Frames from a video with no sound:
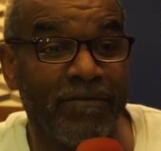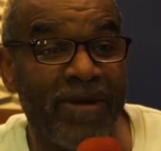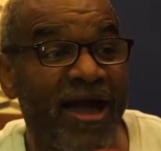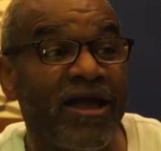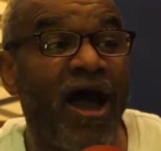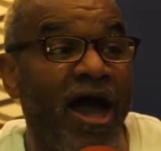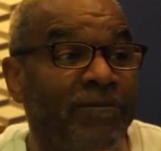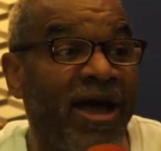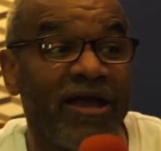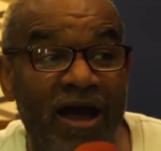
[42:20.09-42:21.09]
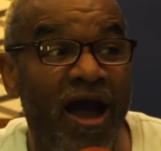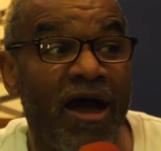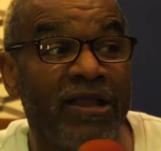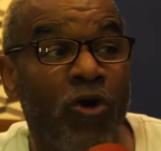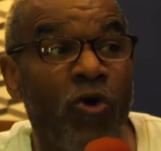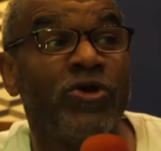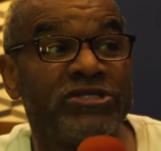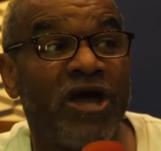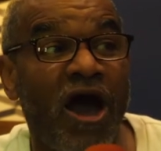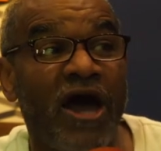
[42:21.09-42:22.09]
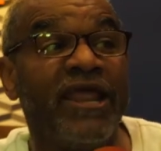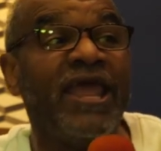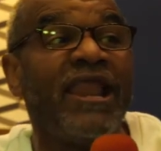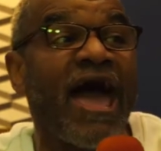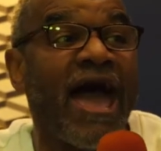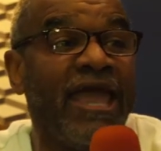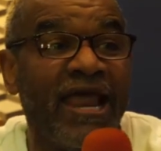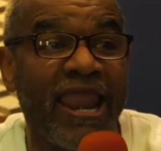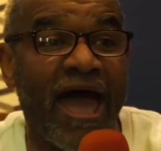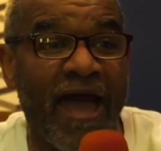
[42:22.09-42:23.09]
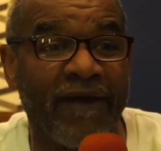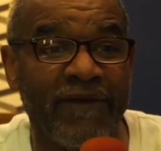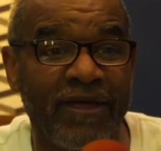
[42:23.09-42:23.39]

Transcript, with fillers: My God, my God, who is God? Eli, Eli.